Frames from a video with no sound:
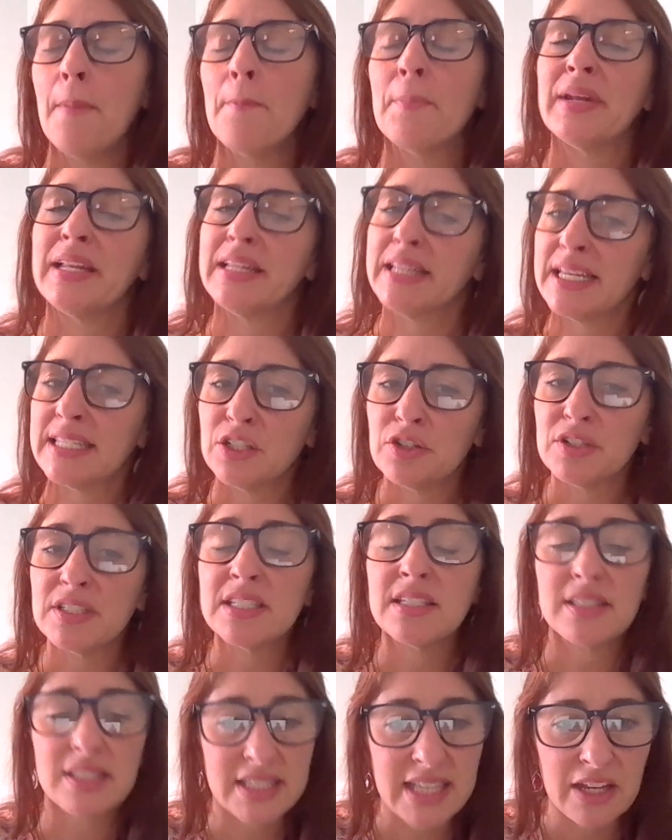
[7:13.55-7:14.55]
But unless there's
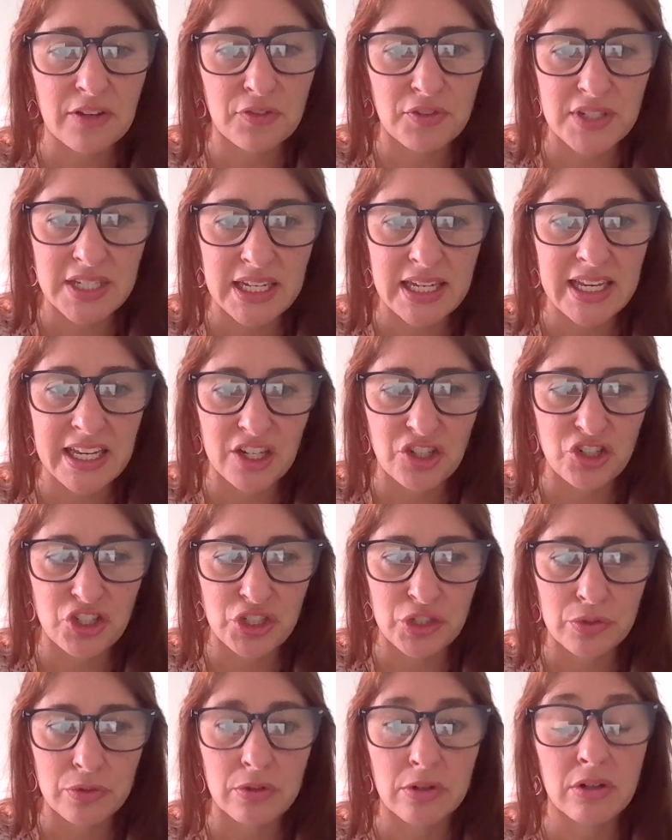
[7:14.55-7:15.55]
a safety
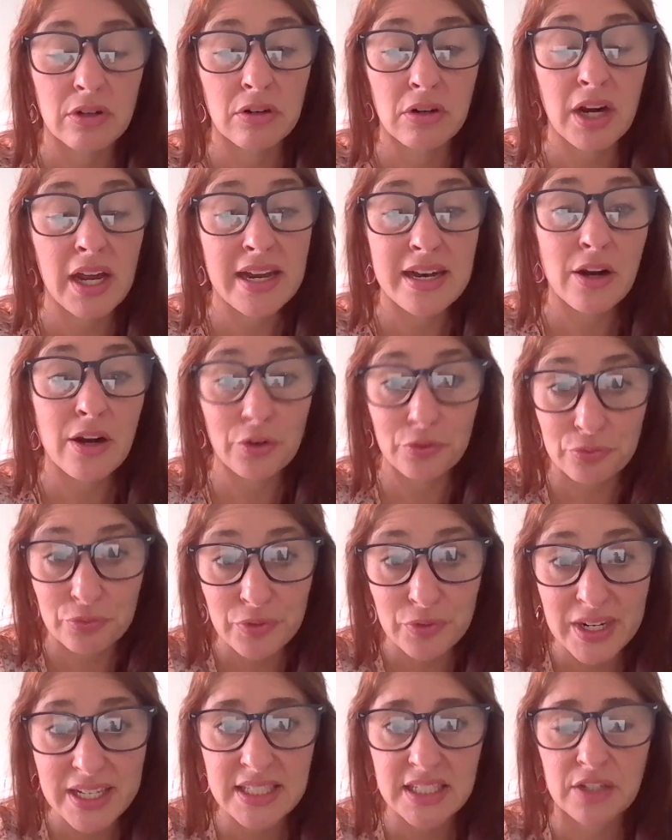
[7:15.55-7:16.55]
issue or a
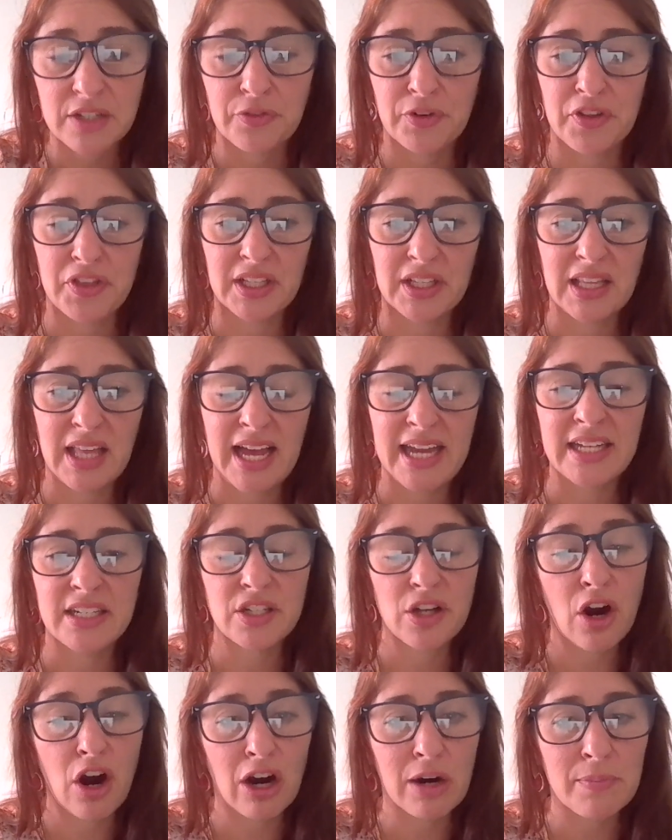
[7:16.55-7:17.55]
risk for the client
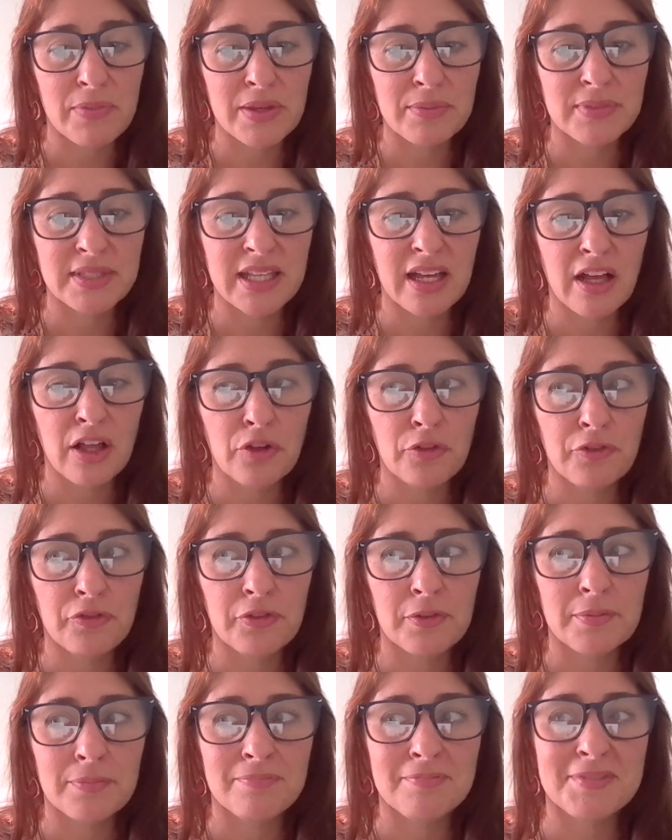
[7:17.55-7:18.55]
to harm
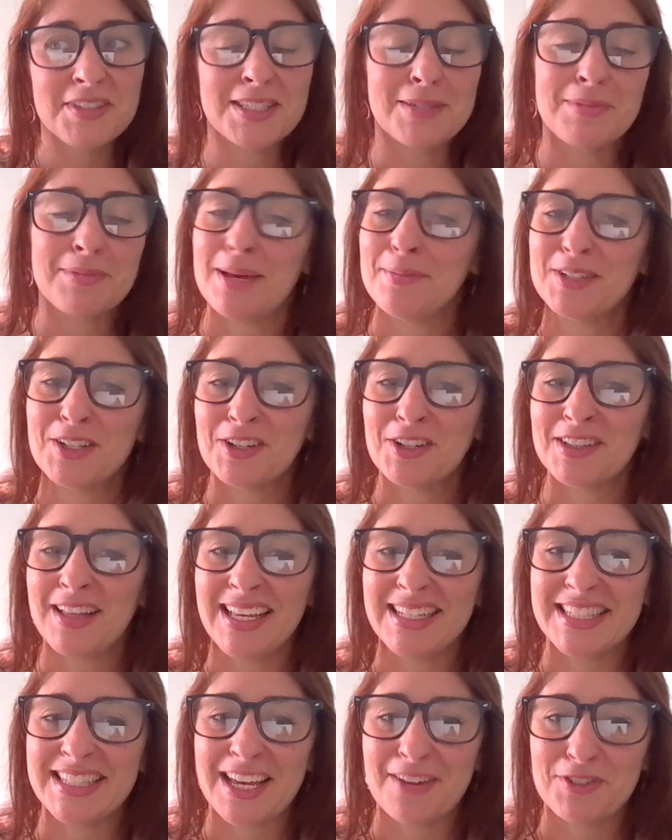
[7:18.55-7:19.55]
themselves, sometimes our
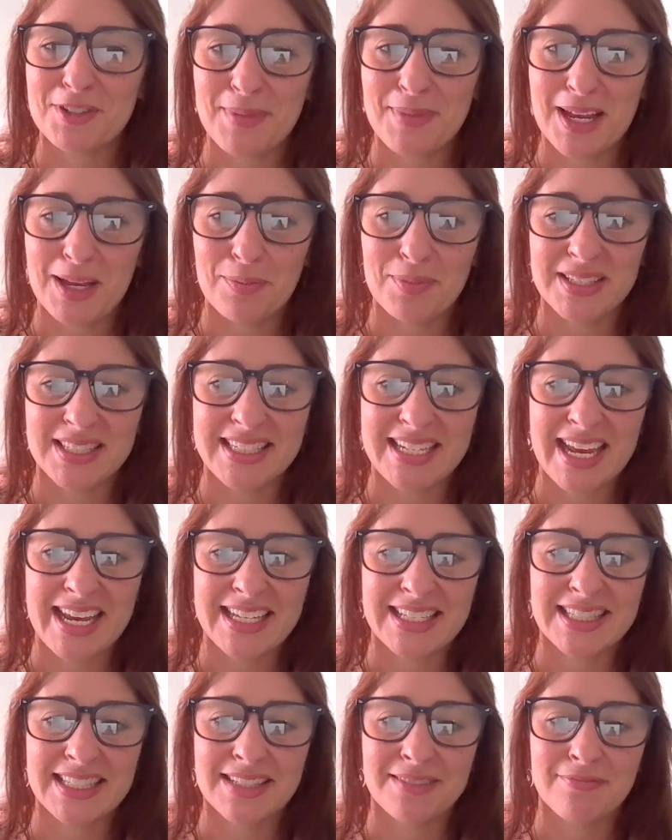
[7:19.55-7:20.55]
clients have to make
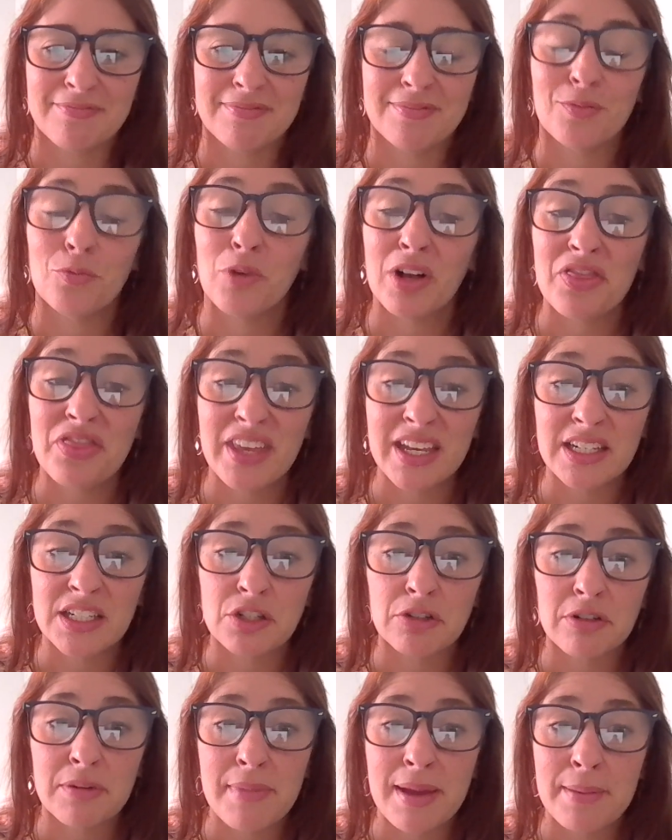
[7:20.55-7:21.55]
mistakes. One thing
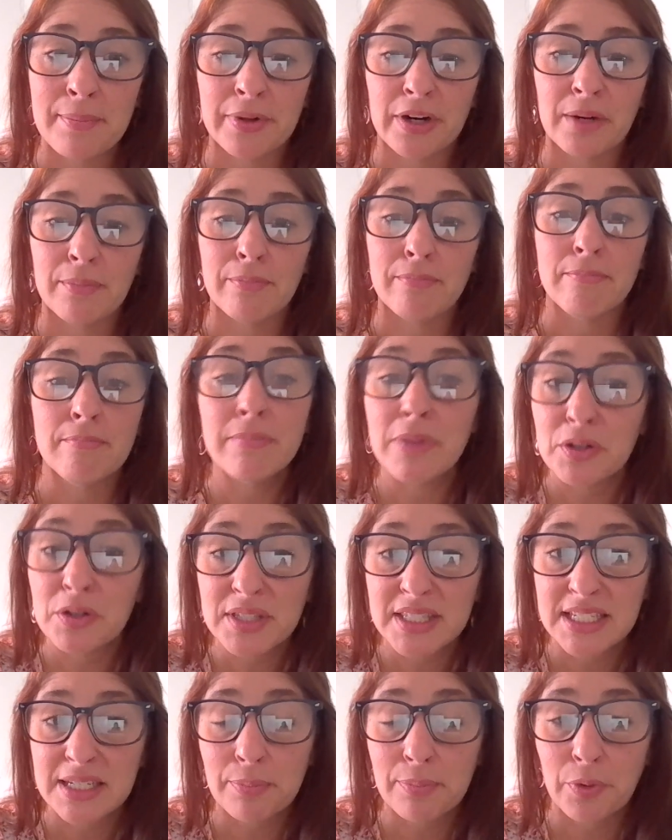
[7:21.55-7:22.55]
to remember,
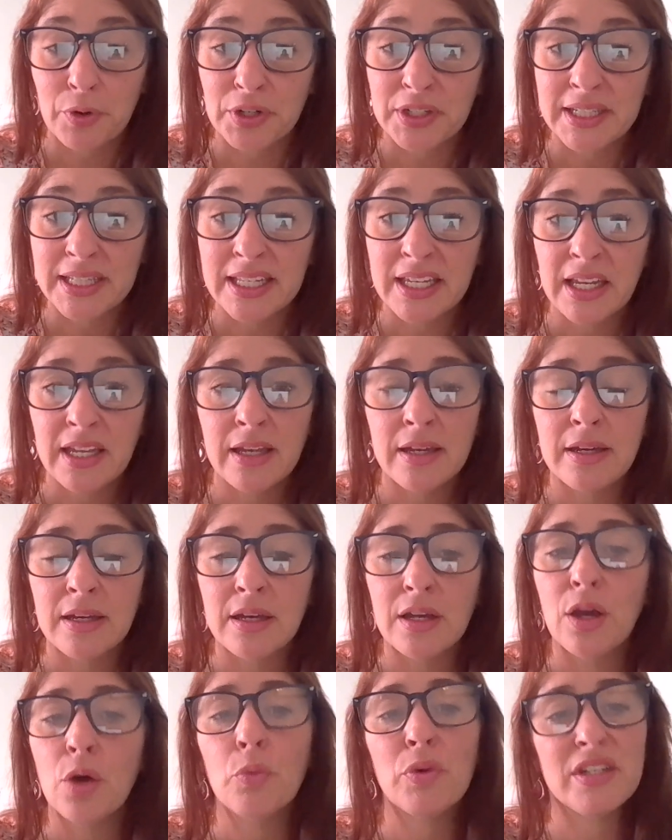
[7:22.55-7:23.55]
most importantly,
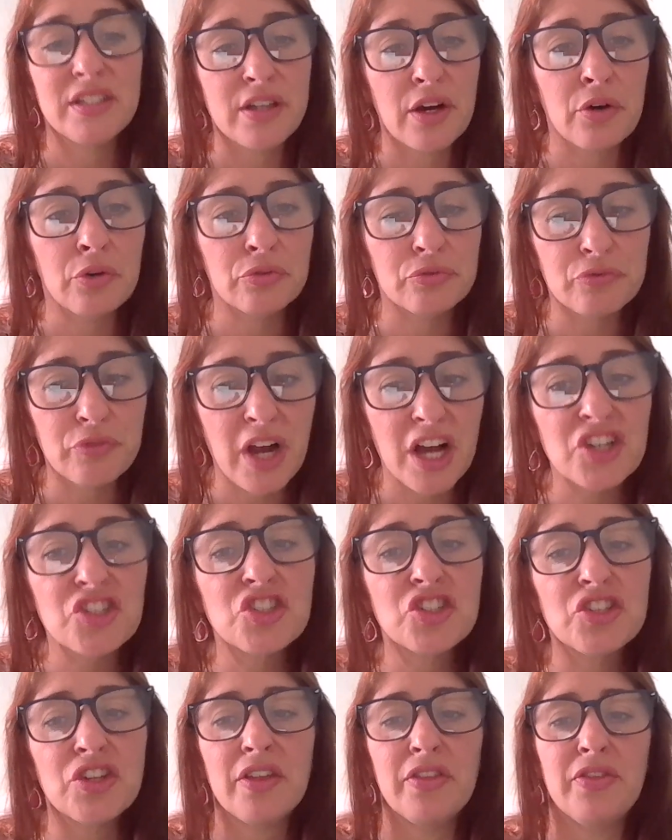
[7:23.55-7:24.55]
we don't
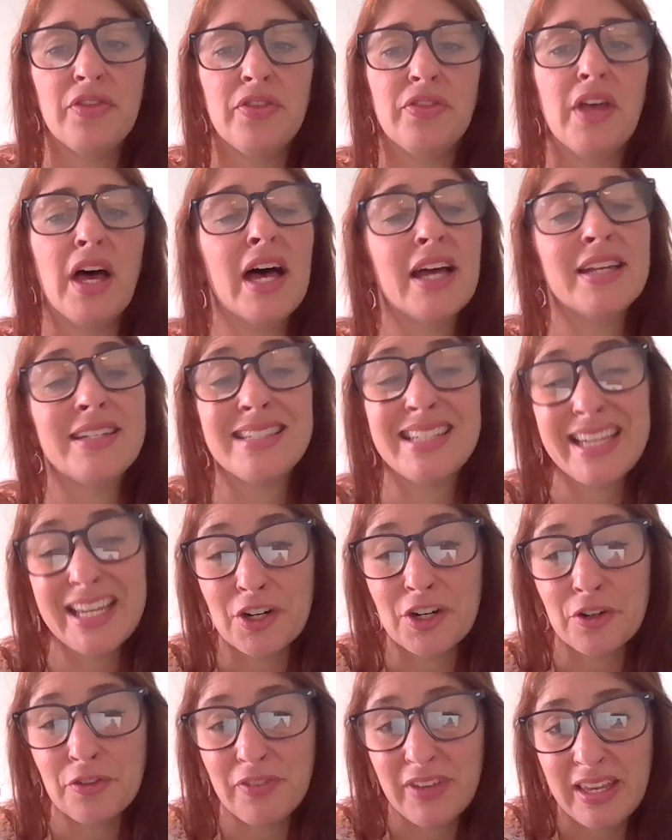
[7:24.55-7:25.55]
rush to
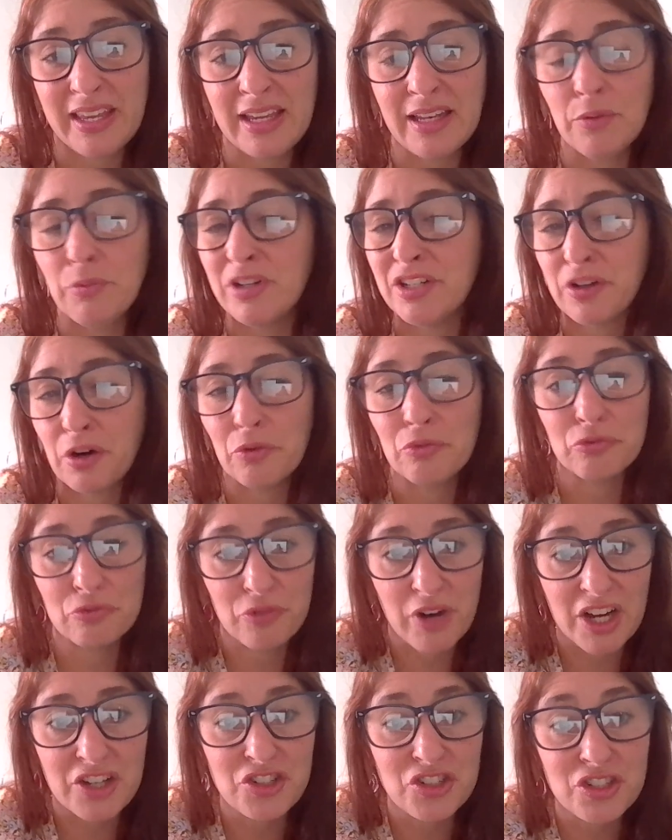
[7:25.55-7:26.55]
intervene. We don't
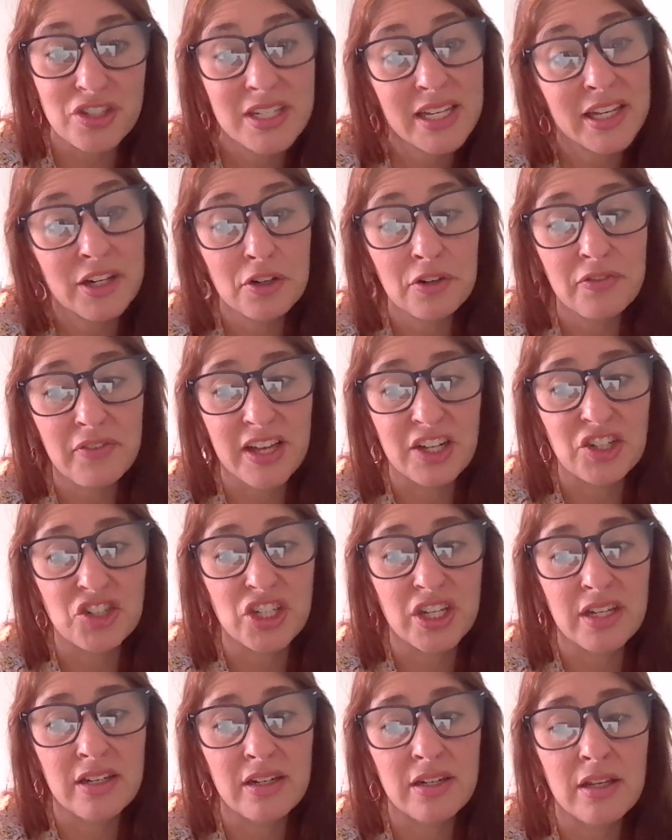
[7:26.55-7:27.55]
rush to
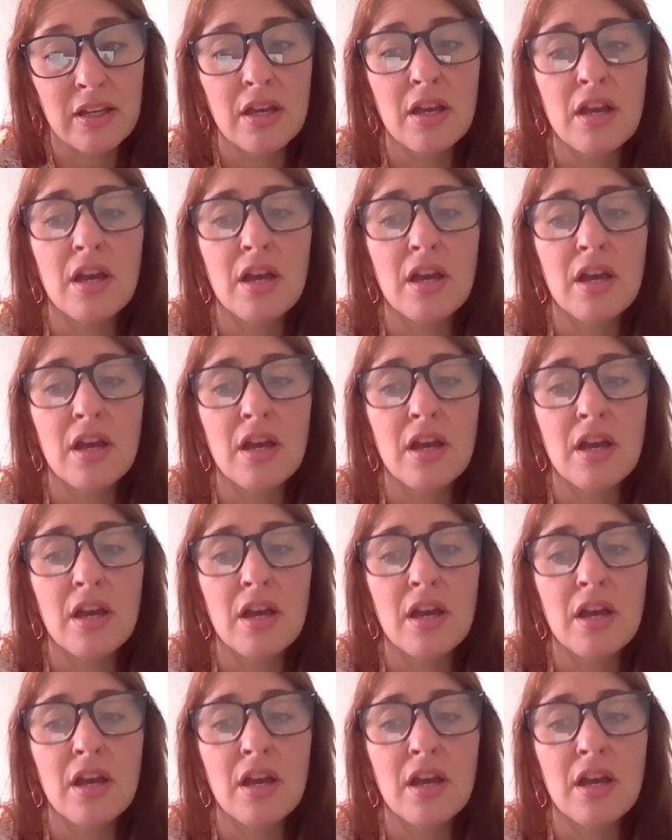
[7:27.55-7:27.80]
intervention